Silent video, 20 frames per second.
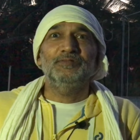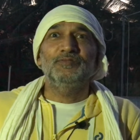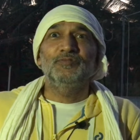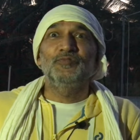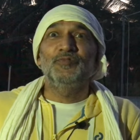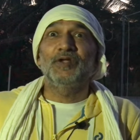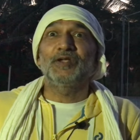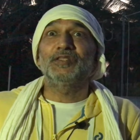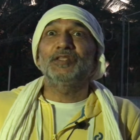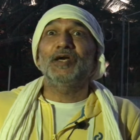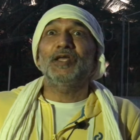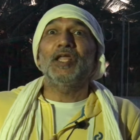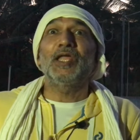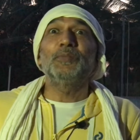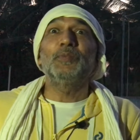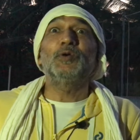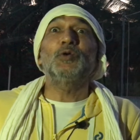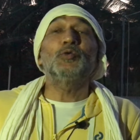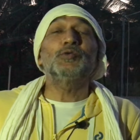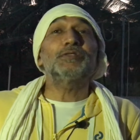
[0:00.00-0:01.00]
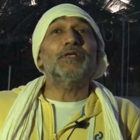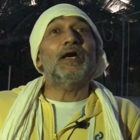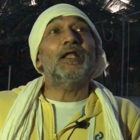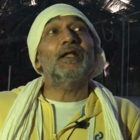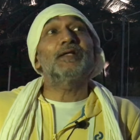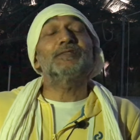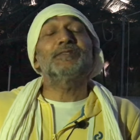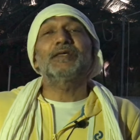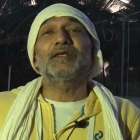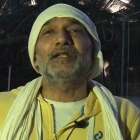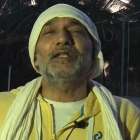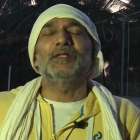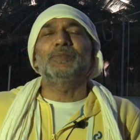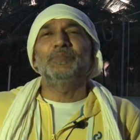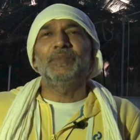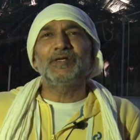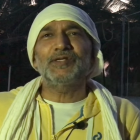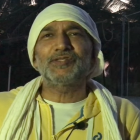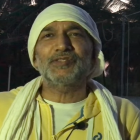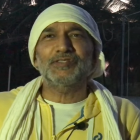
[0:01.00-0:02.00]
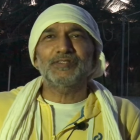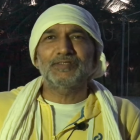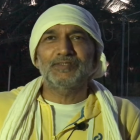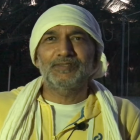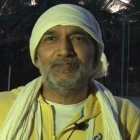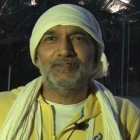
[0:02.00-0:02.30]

where they are able to challenge their limits.